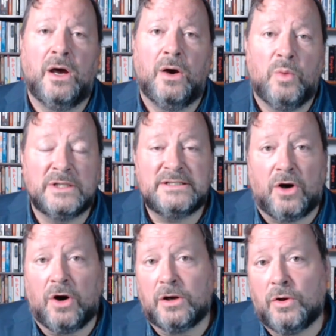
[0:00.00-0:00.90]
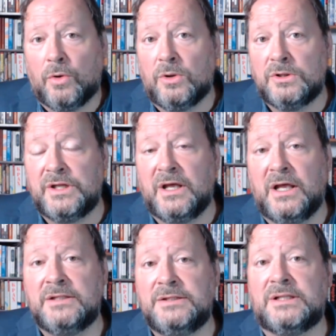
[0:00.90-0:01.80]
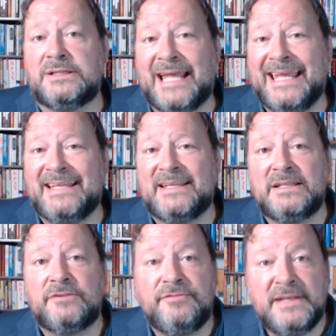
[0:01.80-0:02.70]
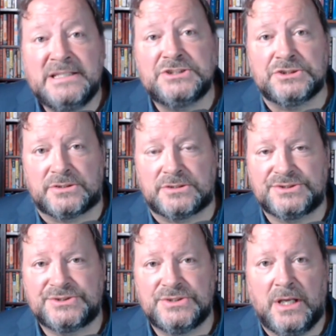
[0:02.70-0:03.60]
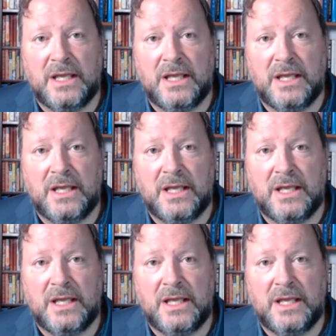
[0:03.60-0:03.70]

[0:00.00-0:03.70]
what are called the latent features